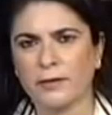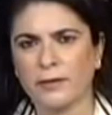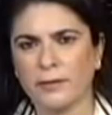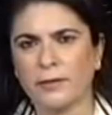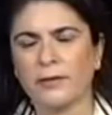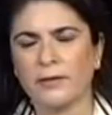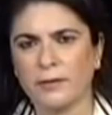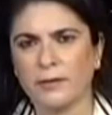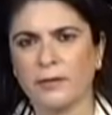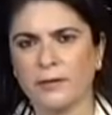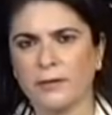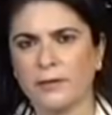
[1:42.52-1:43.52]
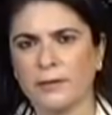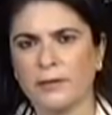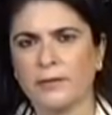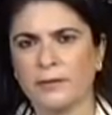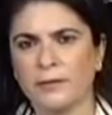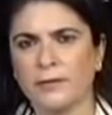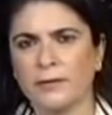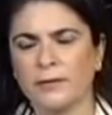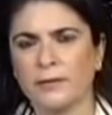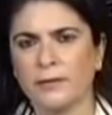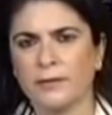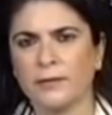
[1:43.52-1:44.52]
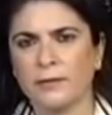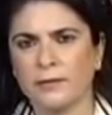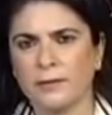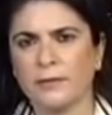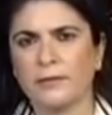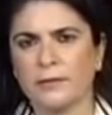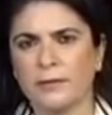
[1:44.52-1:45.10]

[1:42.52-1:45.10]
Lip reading: (silent)